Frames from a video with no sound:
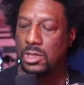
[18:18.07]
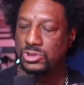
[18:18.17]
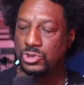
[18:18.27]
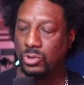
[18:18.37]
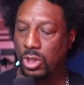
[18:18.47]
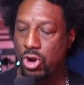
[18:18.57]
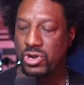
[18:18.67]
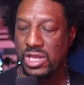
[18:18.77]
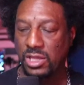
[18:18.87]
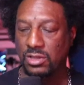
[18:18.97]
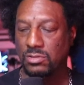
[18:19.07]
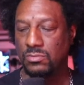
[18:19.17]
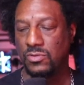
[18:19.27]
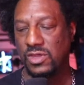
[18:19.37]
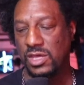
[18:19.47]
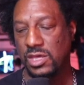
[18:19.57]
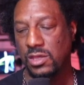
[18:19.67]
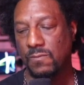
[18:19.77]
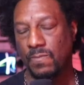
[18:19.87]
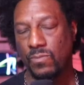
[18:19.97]
to learning the
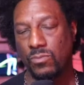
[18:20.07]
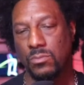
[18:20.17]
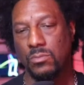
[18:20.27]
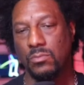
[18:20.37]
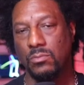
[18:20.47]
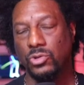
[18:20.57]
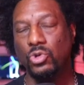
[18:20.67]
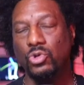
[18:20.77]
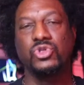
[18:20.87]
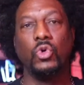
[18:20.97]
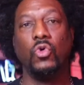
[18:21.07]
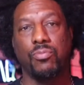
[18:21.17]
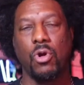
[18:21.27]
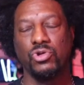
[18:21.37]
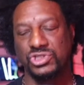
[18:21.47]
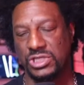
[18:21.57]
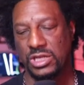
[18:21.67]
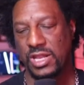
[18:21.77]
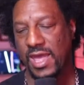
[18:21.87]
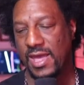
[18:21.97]
new school approach to the
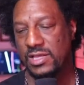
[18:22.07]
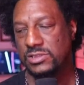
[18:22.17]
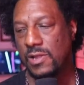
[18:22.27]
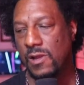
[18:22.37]
dance,